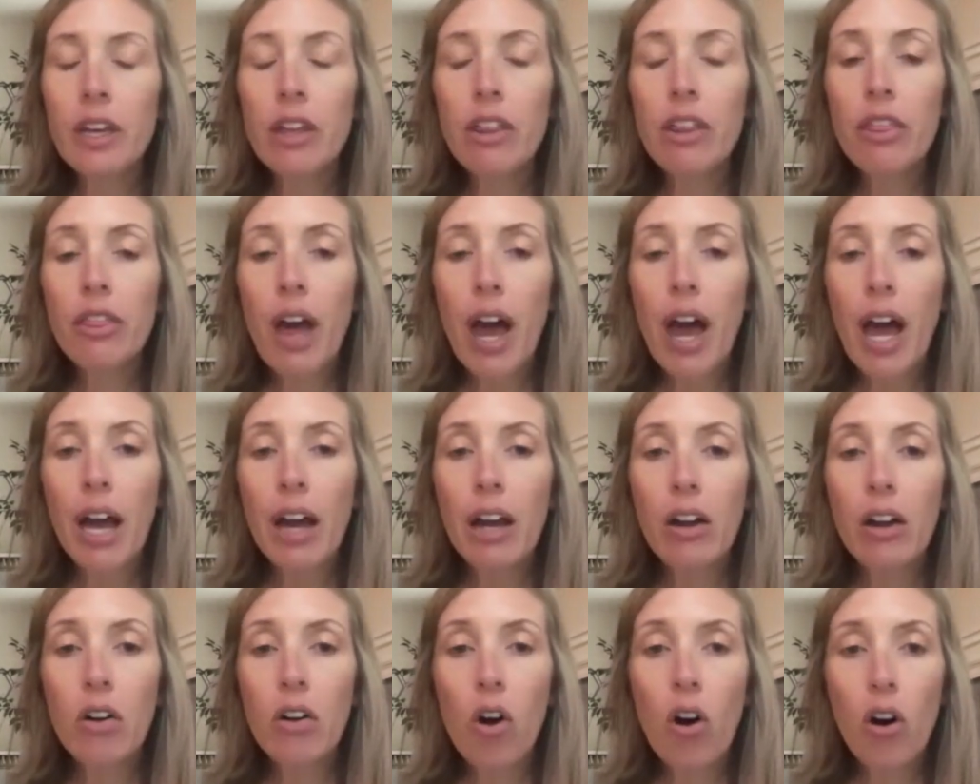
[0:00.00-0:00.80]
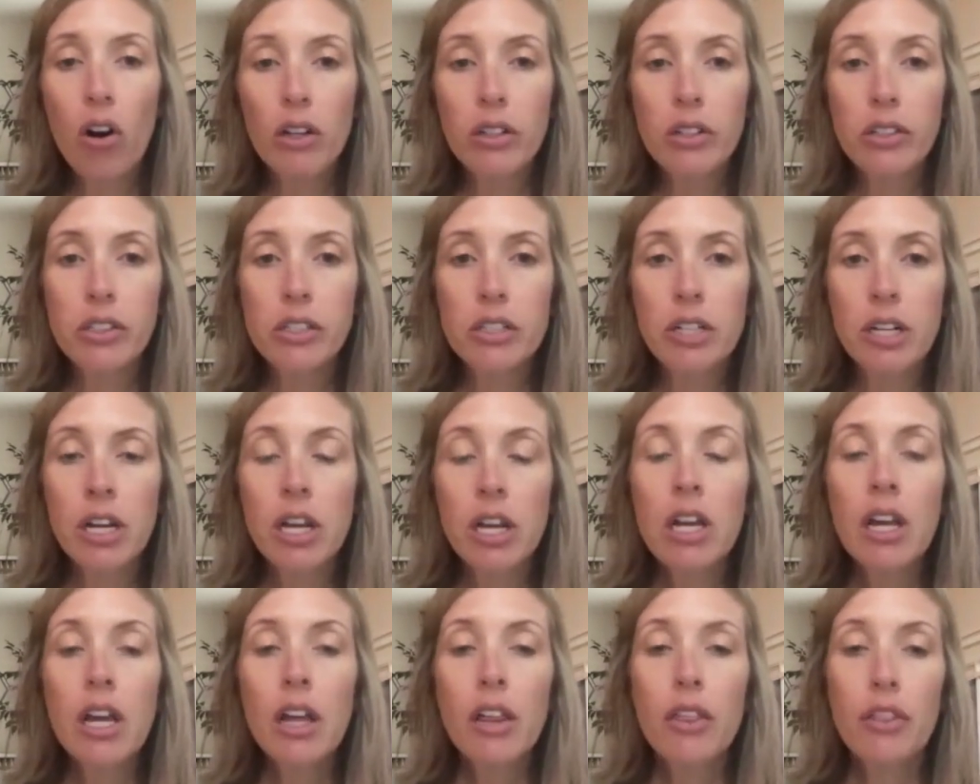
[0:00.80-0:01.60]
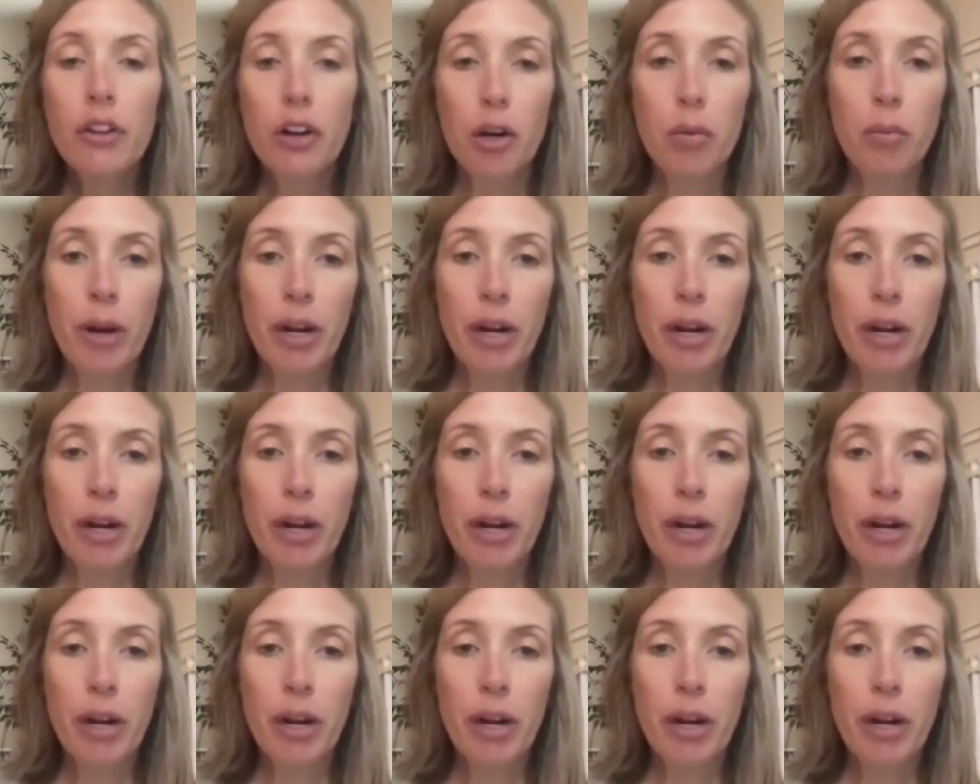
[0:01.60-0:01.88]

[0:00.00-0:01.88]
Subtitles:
that caused their